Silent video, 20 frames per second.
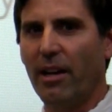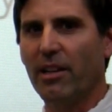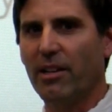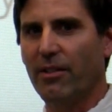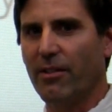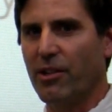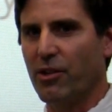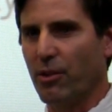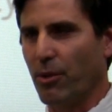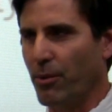
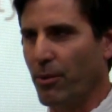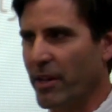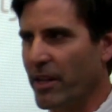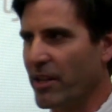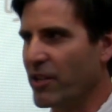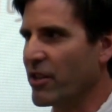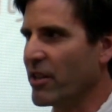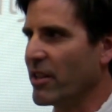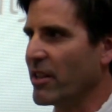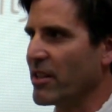individual
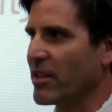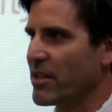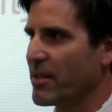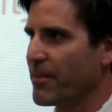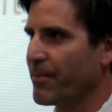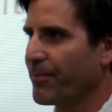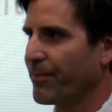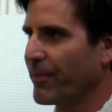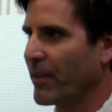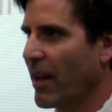
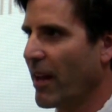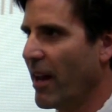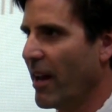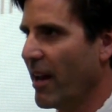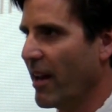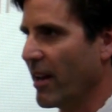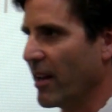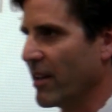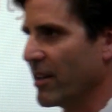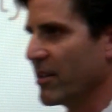regions
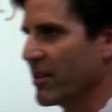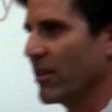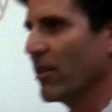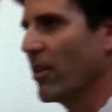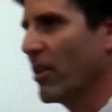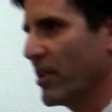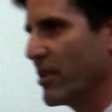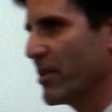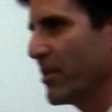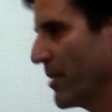and
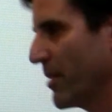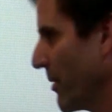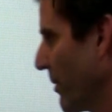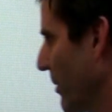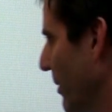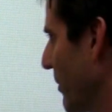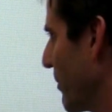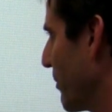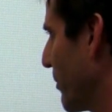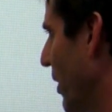large
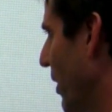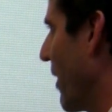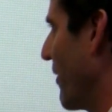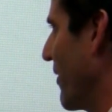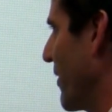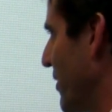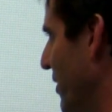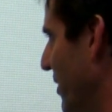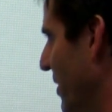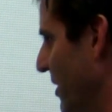
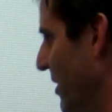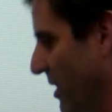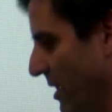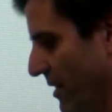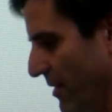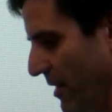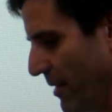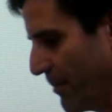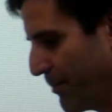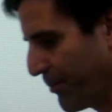provinces
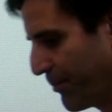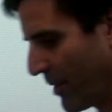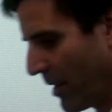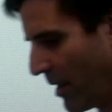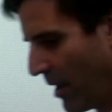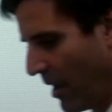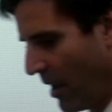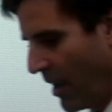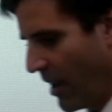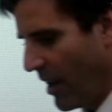even.
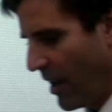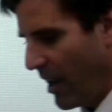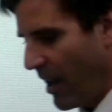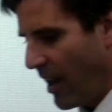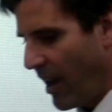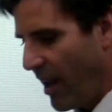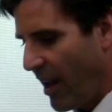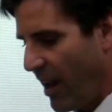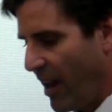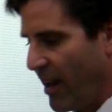
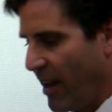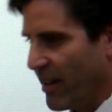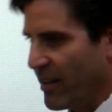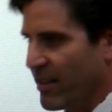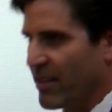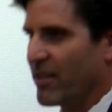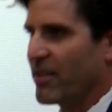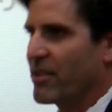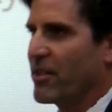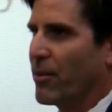
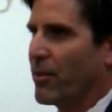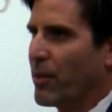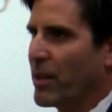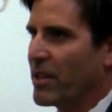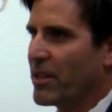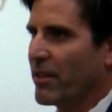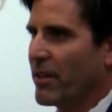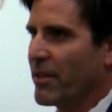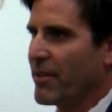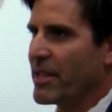And so
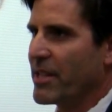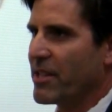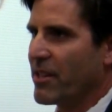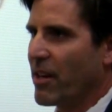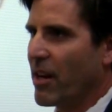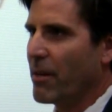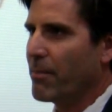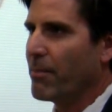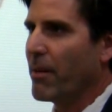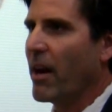let me
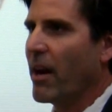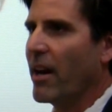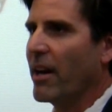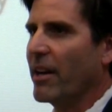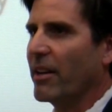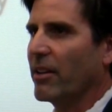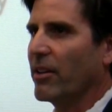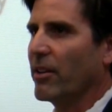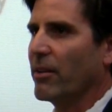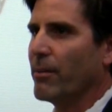start
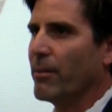by